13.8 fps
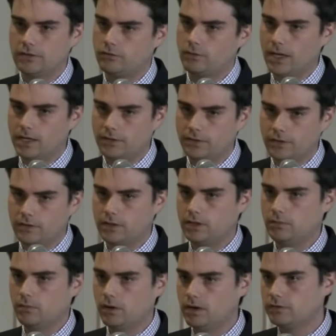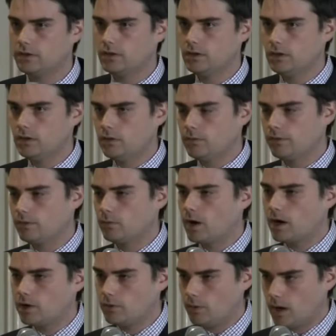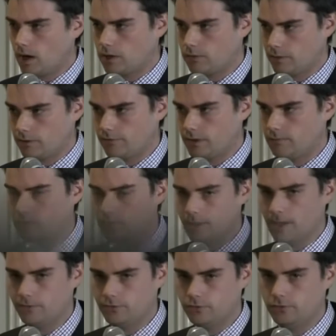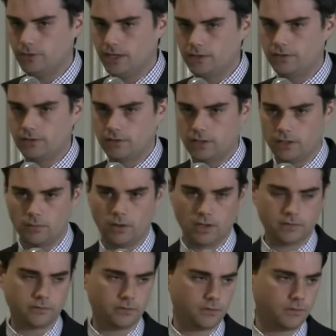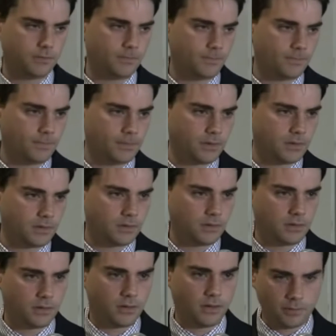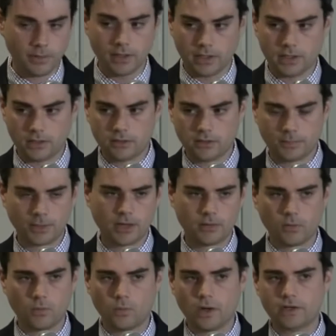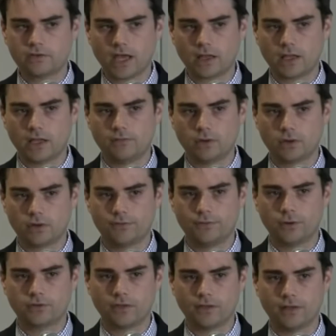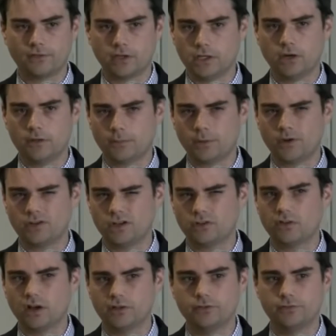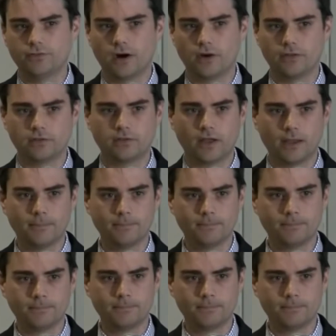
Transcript: can't do anything that he wants. Well, then why are you arguing for him to be able to do anything that he wants? I mean, really, what exactly have you heard folks on the left say? You know, the president has gone too far this time.